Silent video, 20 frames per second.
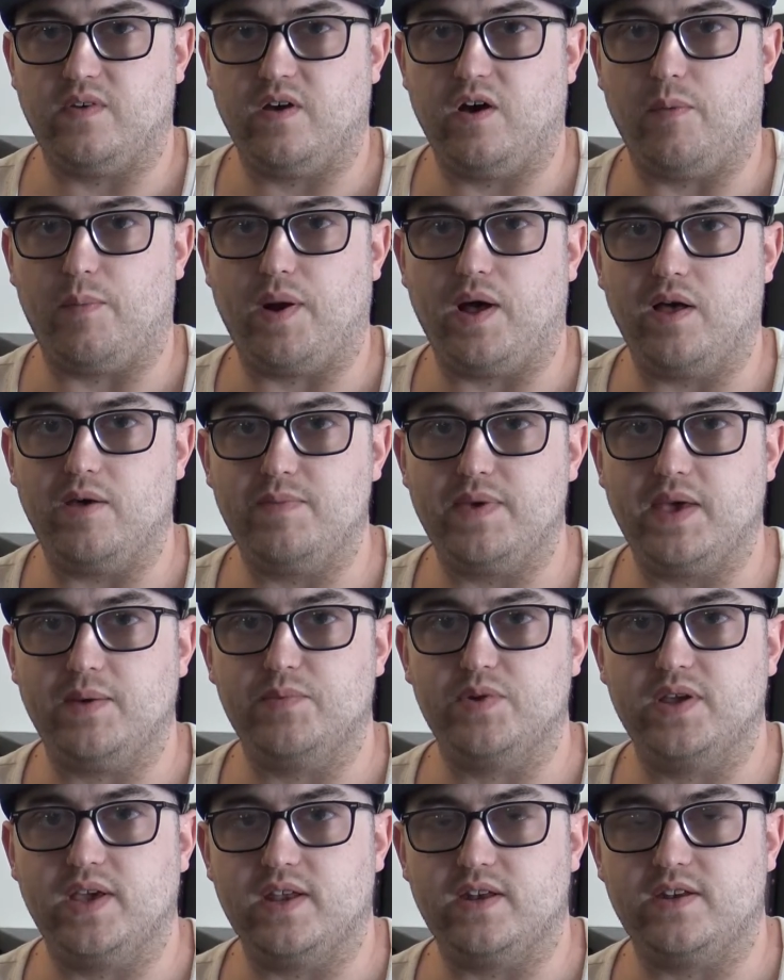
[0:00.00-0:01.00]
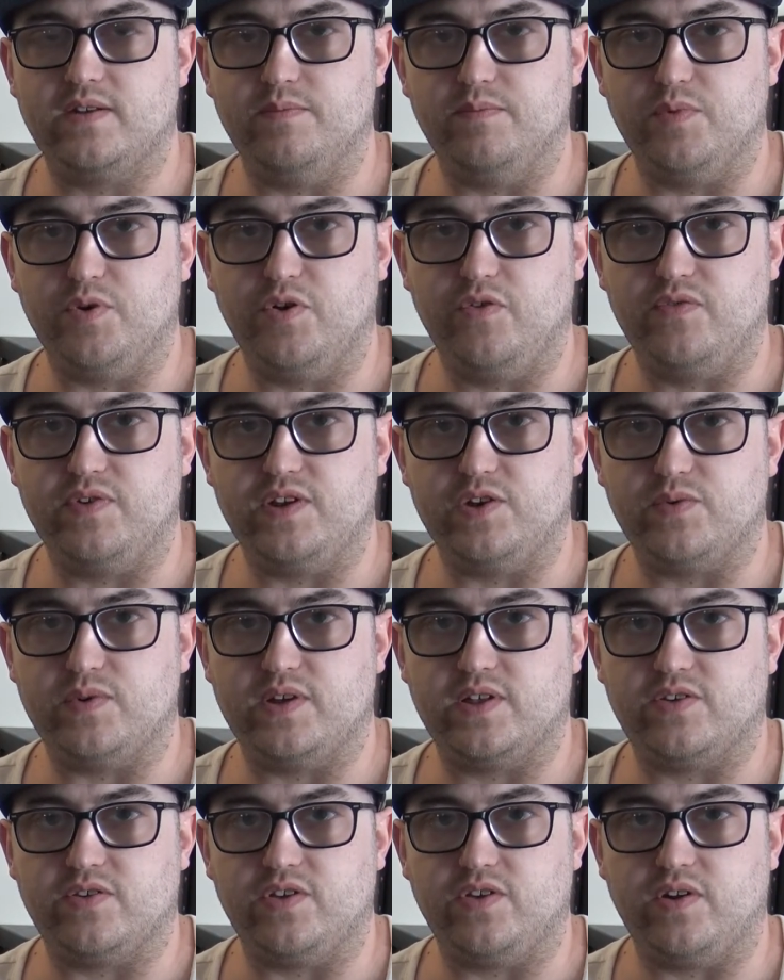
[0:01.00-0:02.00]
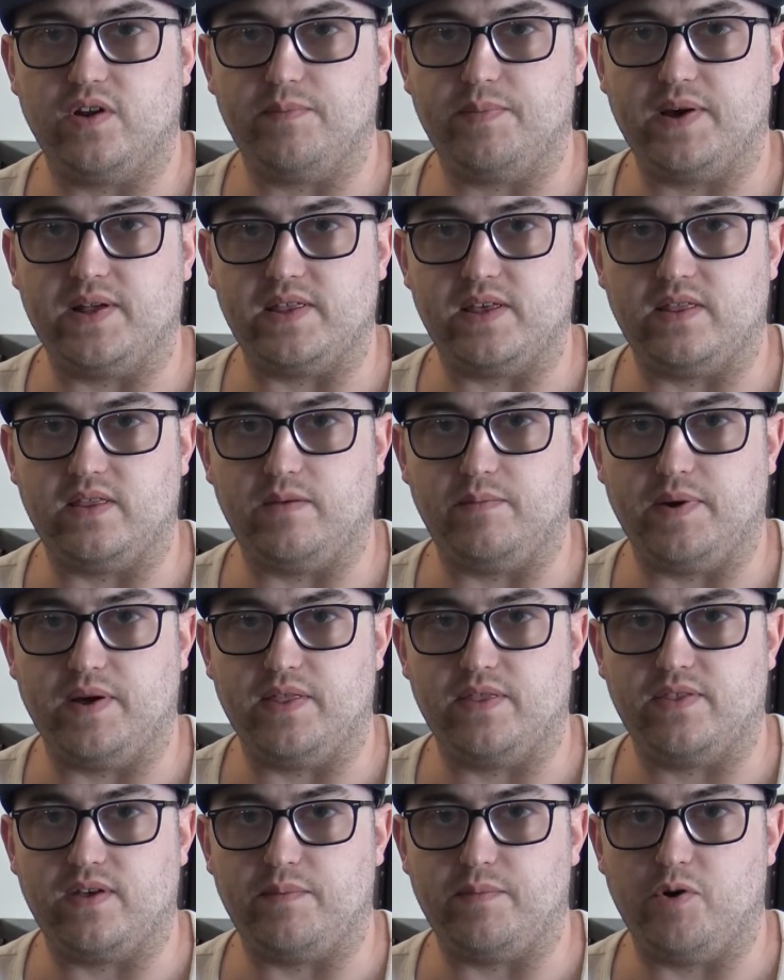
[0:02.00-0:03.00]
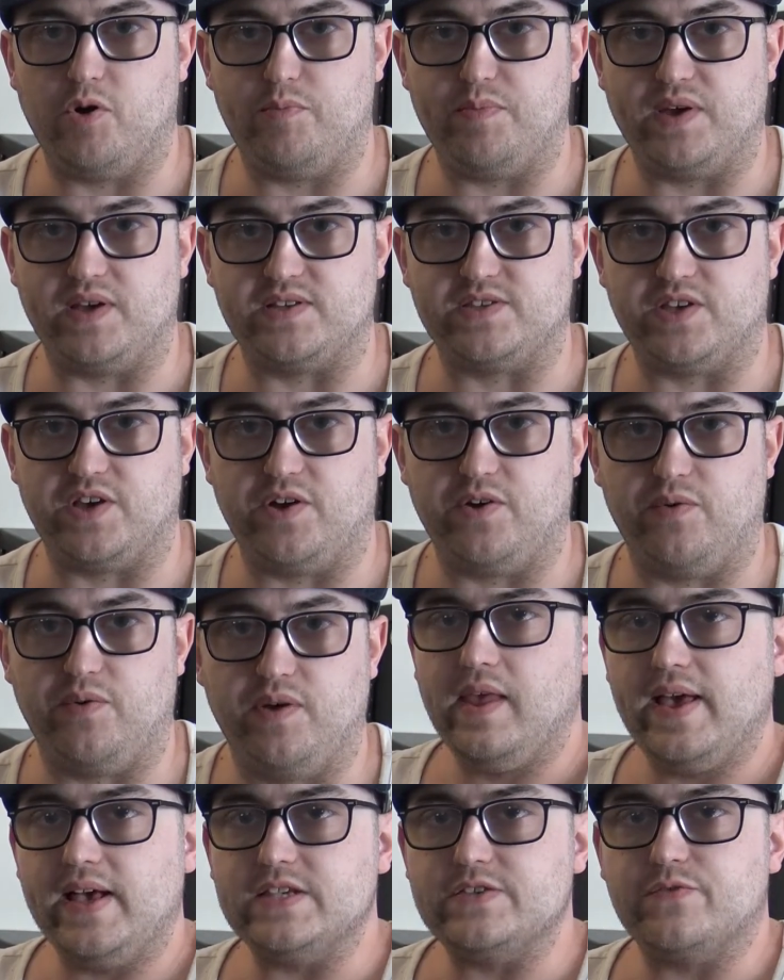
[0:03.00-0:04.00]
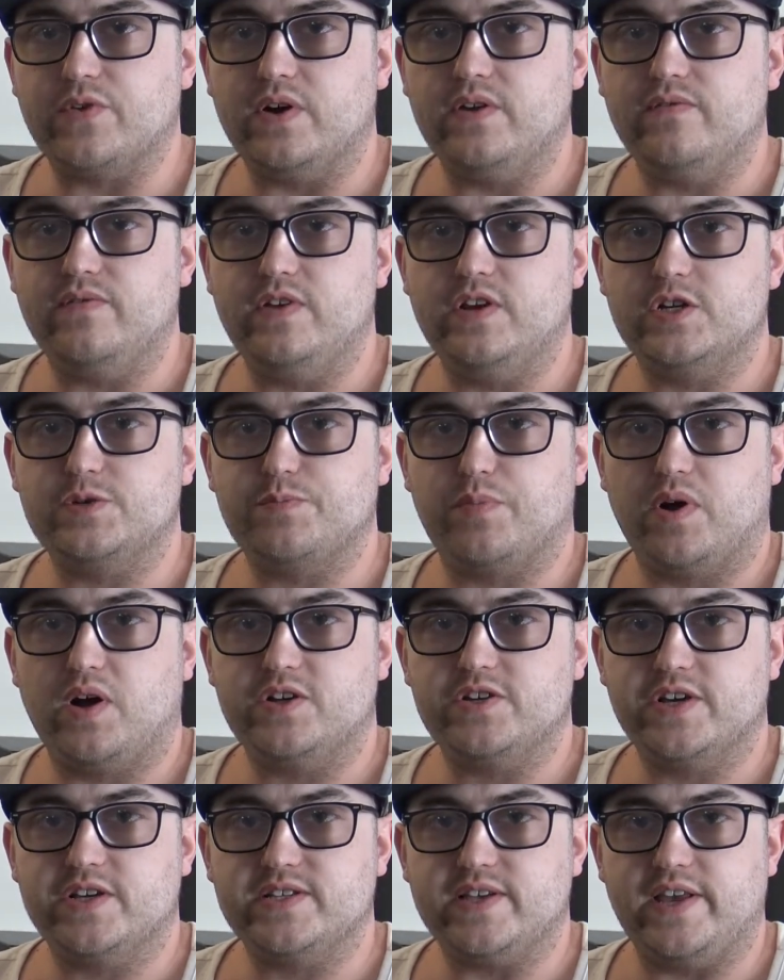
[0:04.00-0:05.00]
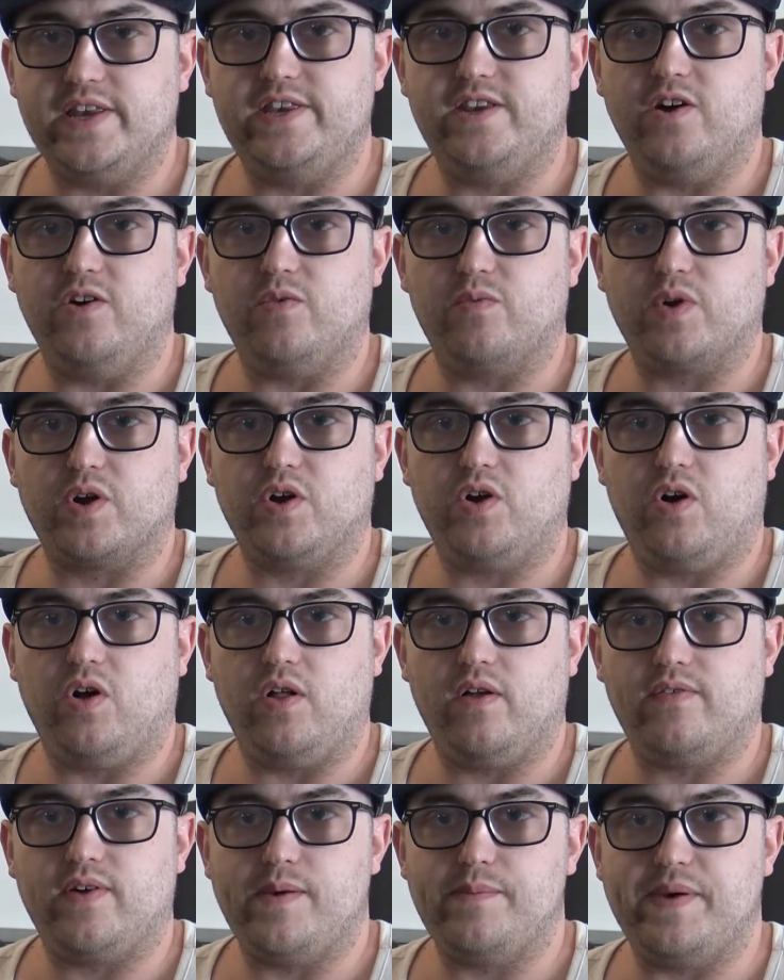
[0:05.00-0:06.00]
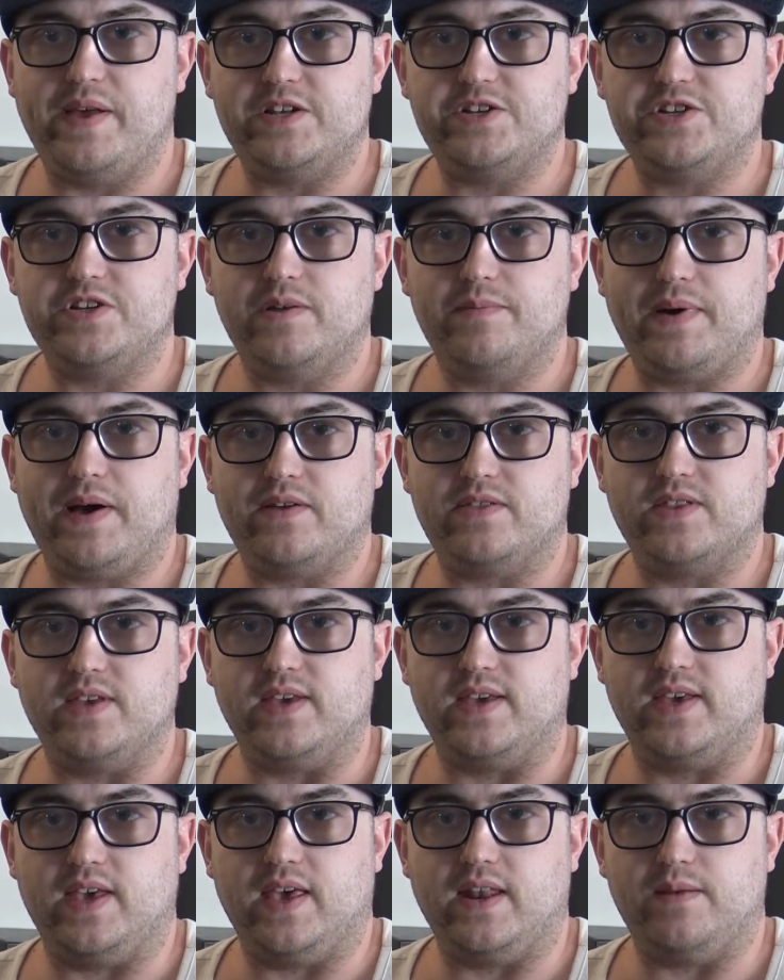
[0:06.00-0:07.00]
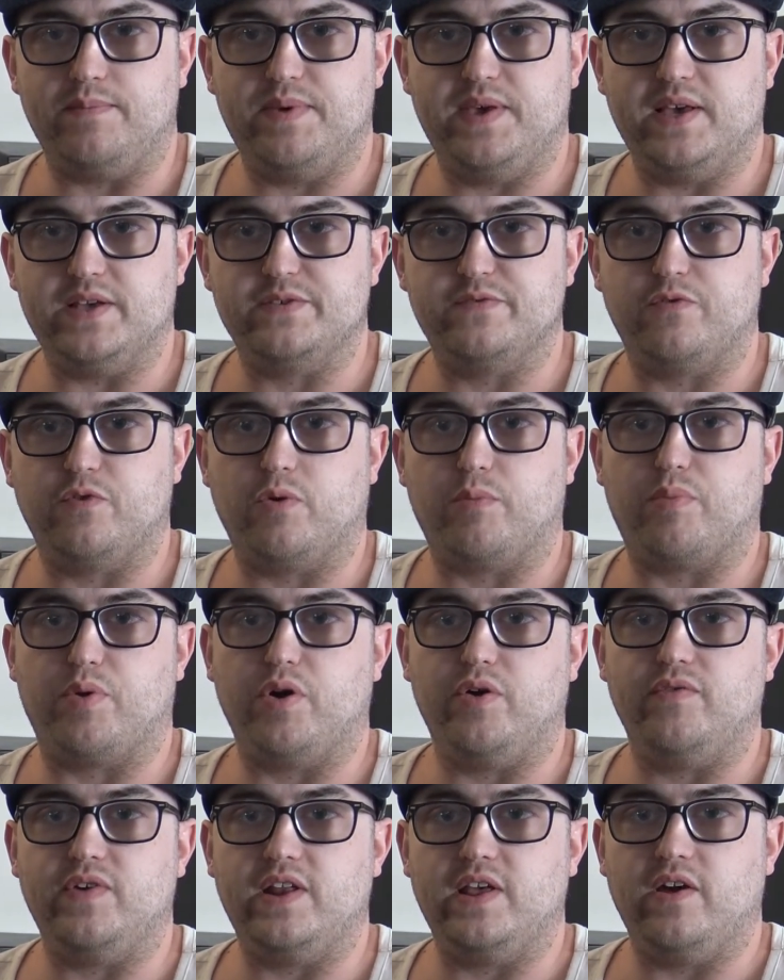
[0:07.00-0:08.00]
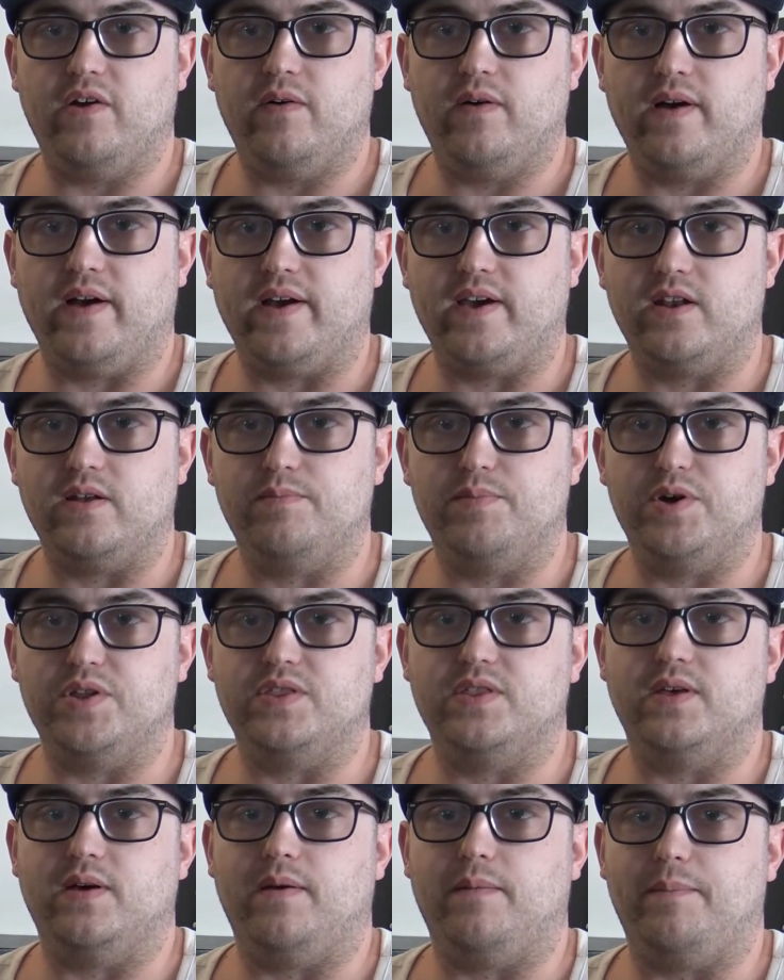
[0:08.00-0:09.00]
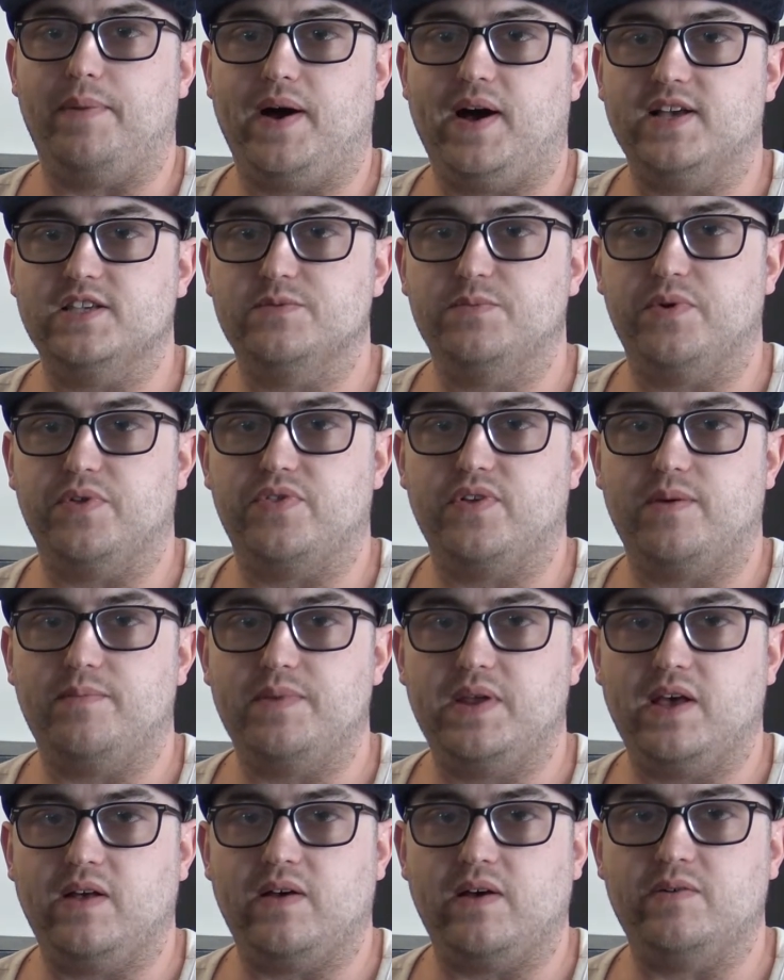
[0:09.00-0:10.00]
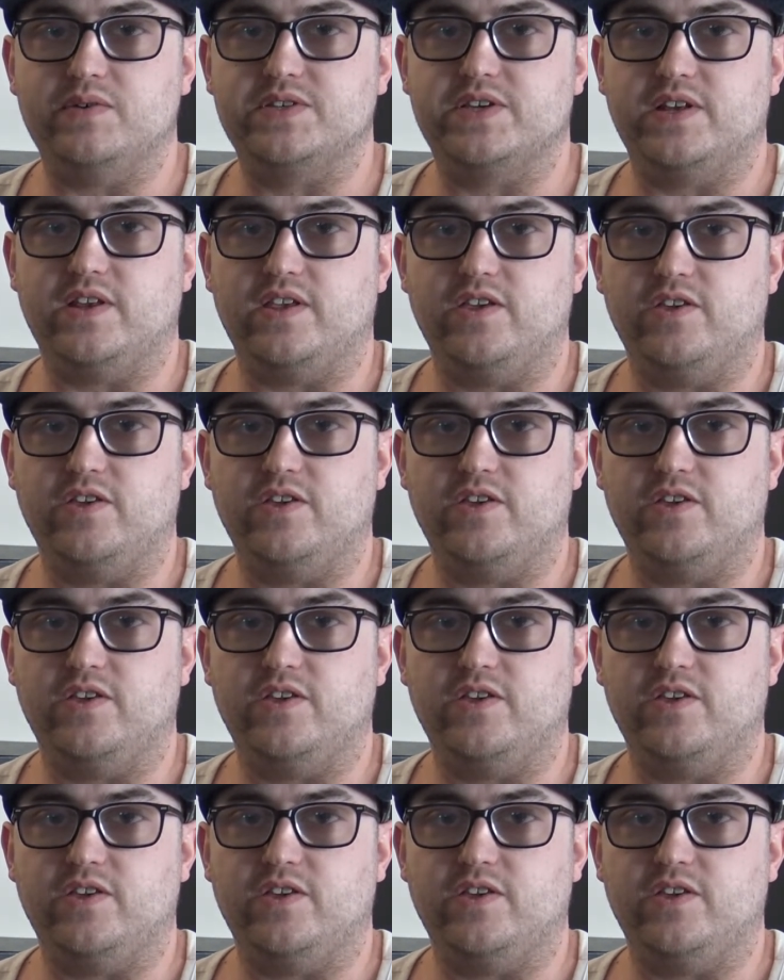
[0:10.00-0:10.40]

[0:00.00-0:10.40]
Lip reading: I'll probably be able to get moved into another unit by the end of the month, I'm hoping so. As for unfinished projects, I don't recall if I mentioned about the Get a PS4 Pro video. I'm going to put the possible thumbnail I was going to